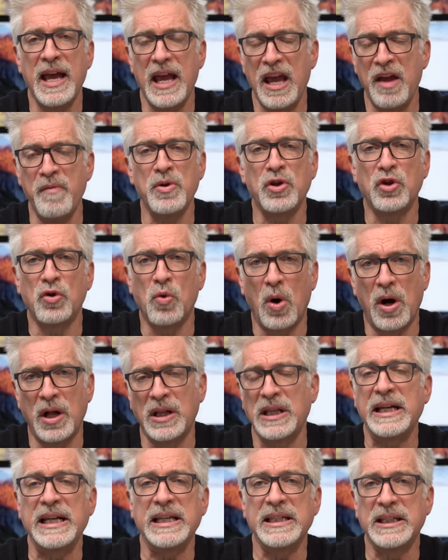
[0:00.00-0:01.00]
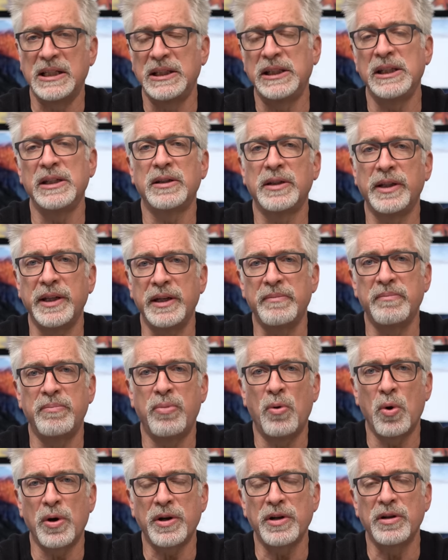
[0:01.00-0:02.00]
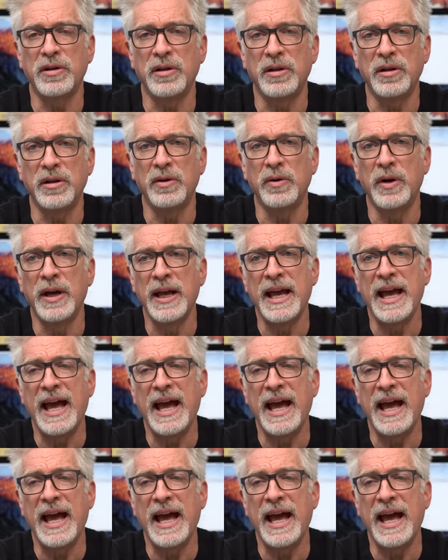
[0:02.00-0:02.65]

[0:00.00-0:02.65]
image quality is clearly important to you,